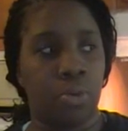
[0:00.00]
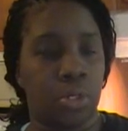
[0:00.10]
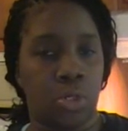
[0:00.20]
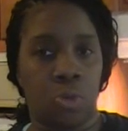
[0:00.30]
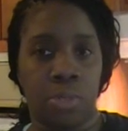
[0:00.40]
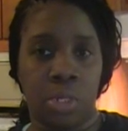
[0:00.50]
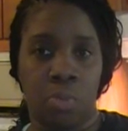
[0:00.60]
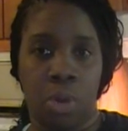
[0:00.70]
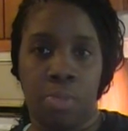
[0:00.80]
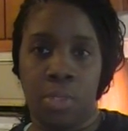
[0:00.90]
soap
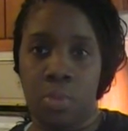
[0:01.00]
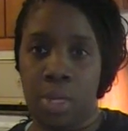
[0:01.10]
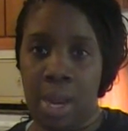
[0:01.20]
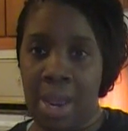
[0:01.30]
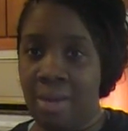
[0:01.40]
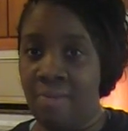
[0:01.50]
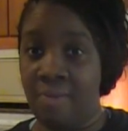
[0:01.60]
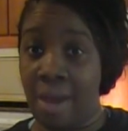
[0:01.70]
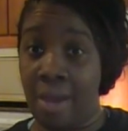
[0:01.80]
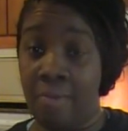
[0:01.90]
somewhere between
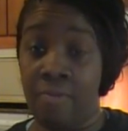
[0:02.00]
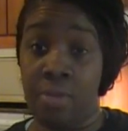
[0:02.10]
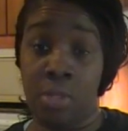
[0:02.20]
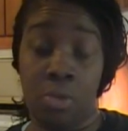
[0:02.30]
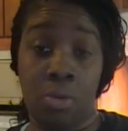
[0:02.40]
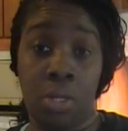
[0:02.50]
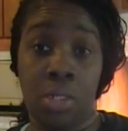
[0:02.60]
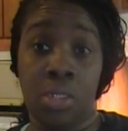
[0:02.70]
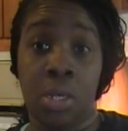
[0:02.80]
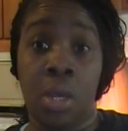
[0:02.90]
85
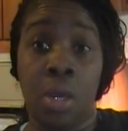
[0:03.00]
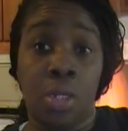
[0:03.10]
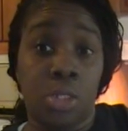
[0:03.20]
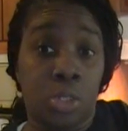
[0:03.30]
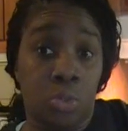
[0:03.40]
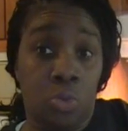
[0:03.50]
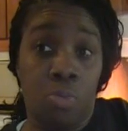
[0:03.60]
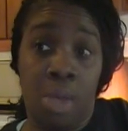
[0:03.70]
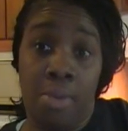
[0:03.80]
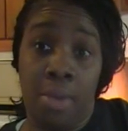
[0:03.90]
degrees to
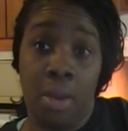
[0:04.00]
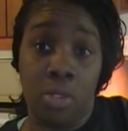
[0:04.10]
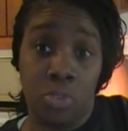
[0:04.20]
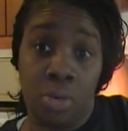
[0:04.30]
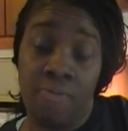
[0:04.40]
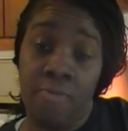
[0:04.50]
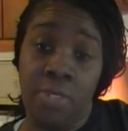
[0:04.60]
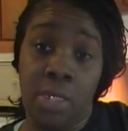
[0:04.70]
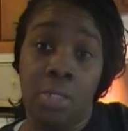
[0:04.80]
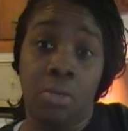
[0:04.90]
maybe
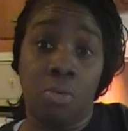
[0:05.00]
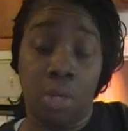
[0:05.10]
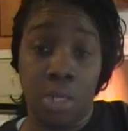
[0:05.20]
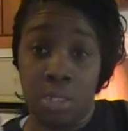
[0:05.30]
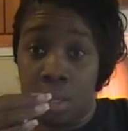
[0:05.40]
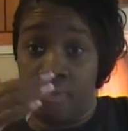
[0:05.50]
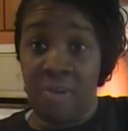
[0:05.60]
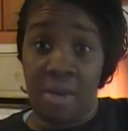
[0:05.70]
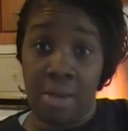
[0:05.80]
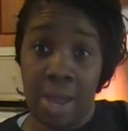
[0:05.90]
115 degrees
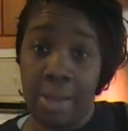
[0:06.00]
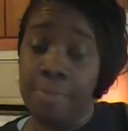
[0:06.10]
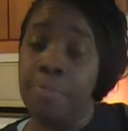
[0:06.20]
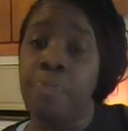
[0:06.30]
Fahrenheit.